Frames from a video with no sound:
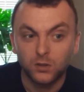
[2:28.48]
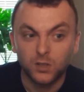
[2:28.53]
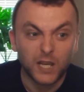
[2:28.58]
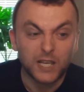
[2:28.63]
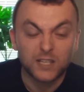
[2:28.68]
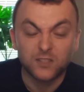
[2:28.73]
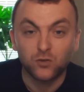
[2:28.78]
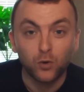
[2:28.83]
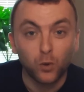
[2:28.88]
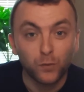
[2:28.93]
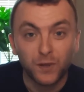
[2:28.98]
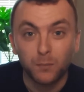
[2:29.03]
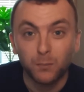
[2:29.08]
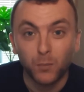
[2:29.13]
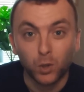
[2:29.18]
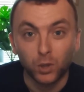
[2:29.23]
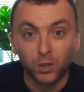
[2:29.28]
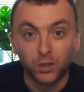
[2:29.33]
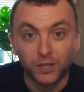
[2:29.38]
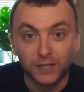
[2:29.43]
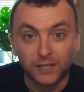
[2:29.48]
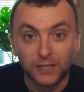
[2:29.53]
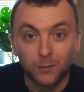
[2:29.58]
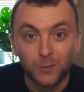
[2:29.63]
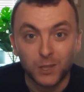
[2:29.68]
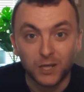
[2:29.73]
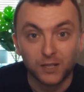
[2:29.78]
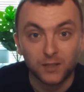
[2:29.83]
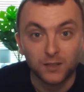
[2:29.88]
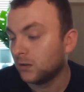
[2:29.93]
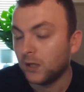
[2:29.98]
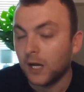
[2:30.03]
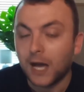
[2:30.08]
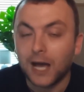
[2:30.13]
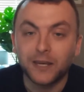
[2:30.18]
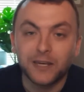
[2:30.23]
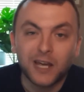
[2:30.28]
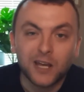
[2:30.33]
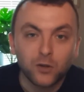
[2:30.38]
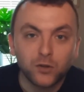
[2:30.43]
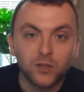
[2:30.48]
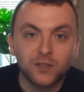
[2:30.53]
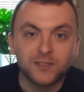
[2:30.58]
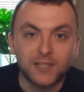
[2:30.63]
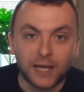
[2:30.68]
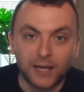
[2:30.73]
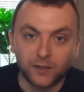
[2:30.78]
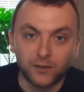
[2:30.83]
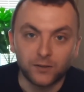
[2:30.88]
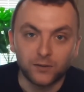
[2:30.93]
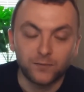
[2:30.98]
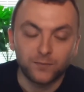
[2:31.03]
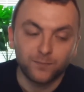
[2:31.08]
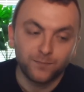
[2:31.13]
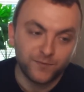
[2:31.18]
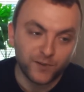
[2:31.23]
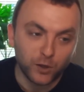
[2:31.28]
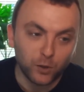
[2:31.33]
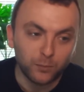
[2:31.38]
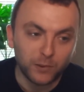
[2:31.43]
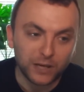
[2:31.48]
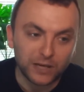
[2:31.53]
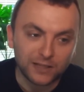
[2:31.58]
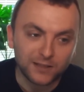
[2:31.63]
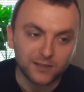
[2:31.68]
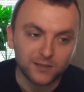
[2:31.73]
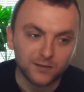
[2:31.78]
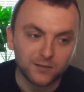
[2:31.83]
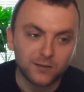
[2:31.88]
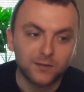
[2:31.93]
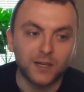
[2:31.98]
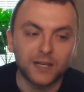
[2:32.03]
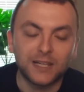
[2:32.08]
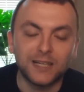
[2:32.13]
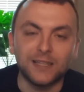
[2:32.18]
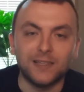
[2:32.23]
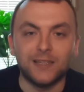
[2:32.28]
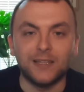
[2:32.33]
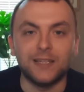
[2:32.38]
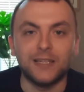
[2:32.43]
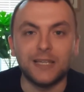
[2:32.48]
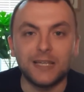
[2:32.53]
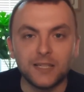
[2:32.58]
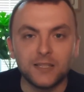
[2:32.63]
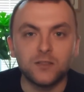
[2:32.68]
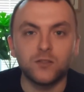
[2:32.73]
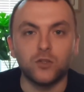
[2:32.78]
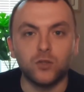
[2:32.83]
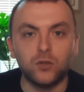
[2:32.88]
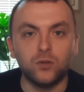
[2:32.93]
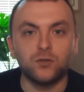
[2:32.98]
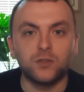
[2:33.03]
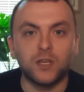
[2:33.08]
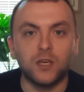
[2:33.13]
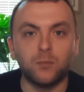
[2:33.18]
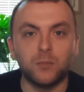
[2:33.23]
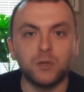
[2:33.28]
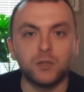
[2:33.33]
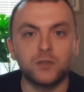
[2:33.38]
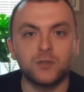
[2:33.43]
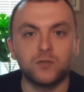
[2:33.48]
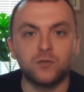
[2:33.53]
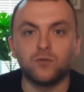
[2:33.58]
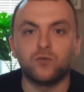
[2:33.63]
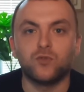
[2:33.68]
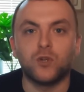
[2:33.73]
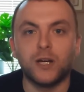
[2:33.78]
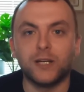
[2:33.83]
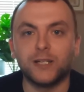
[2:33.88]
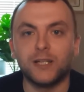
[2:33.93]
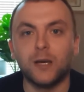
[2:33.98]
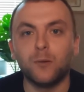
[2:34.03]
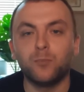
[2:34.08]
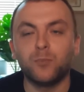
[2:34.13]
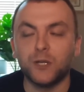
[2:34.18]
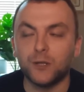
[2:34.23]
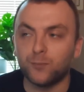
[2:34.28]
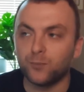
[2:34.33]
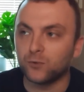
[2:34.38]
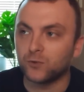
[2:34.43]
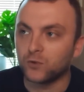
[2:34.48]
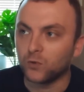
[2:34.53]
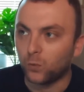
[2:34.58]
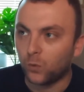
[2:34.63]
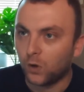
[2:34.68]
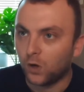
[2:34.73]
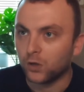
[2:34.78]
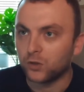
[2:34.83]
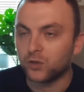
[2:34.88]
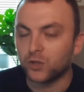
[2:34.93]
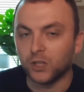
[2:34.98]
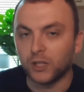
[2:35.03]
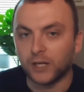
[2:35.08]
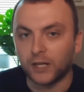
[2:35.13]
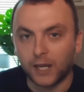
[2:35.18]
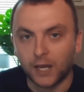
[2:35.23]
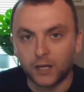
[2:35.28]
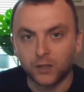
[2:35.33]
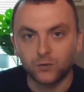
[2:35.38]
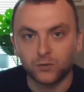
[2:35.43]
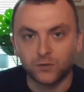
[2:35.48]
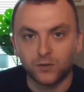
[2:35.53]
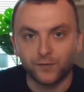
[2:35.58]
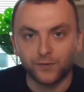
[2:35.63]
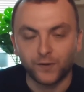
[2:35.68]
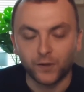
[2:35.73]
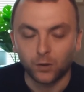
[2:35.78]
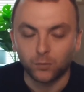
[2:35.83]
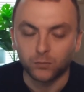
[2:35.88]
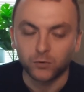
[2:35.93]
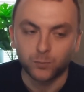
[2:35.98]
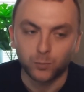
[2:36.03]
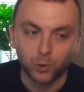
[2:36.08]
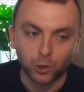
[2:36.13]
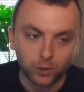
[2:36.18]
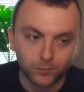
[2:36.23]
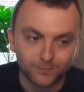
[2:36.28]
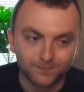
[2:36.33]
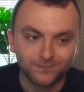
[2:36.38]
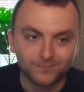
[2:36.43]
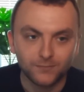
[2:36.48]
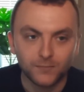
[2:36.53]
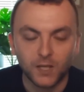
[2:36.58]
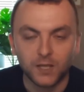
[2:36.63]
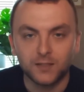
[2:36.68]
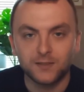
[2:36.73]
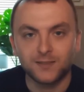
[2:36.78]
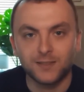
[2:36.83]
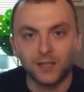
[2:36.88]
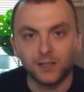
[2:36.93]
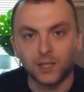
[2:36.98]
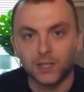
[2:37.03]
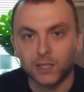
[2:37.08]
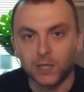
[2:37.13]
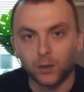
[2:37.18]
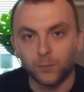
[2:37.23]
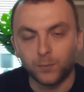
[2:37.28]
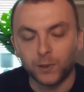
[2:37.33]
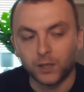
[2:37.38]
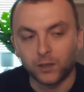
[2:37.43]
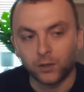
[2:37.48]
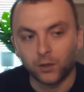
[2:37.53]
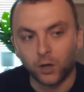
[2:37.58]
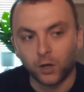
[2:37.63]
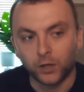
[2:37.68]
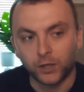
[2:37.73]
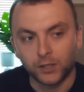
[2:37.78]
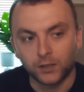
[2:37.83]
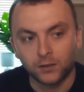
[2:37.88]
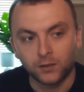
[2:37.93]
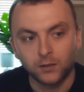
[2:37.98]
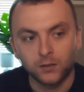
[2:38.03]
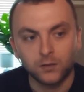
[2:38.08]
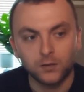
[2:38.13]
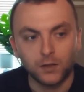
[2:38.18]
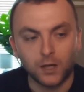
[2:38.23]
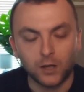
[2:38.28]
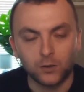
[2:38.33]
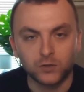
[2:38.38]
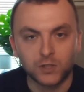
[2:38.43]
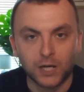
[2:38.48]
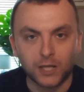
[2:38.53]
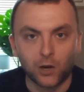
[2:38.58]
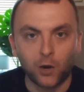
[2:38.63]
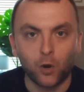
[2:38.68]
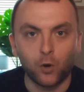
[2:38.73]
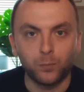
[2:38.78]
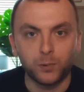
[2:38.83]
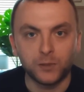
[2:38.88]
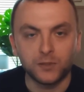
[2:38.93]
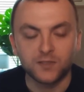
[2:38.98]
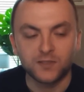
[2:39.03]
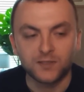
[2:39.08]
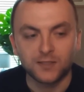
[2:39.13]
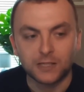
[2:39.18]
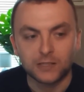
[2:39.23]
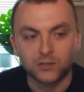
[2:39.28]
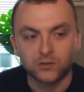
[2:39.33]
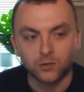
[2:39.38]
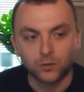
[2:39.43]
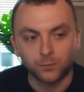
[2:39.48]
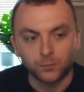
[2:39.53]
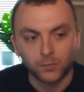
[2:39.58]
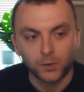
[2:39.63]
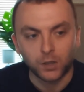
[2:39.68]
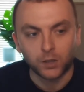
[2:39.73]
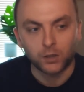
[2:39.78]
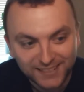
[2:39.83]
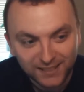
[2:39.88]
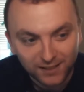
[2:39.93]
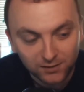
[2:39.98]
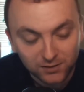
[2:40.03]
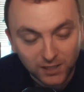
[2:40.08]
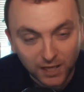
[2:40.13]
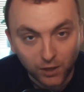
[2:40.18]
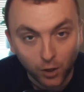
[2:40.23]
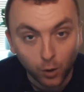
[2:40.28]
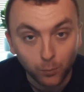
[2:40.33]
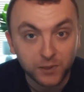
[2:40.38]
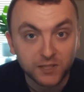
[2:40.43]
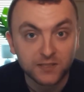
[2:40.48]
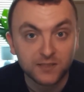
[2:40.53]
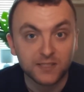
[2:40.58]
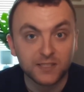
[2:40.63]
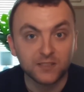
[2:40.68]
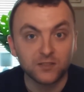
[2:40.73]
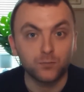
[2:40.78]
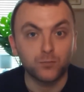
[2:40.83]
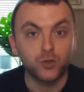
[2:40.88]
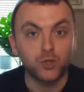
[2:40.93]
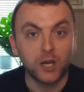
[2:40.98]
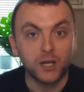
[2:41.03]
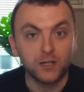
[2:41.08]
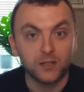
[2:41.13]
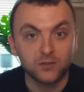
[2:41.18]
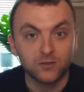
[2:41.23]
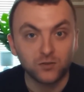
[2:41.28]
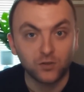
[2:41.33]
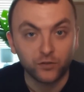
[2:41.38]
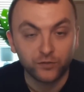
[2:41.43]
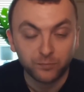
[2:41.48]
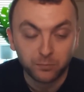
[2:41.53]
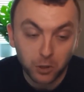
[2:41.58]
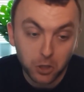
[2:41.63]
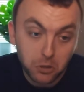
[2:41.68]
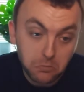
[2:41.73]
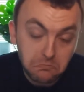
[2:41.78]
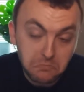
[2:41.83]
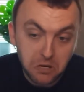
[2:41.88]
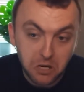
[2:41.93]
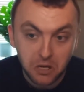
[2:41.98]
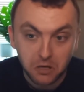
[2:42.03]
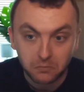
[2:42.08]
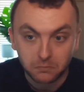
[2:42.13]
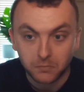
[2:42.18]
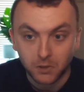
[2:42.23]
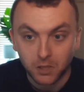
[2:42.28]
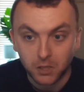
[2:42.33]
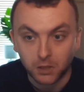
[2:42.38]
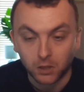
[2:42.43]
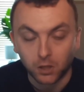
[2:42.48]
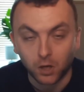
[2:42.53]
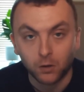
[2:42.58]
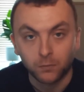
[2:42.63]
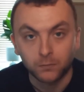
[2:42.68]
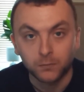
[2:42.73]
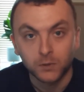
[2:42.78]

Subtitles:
it's nothing more than a gimmick. And I understand filmmakers thinking they need to use gimmicks to try and get people to watch and engage with the films, but it's still a little bit annoying. I was kind of hoping to see some shady stuff, but yeah, there you go.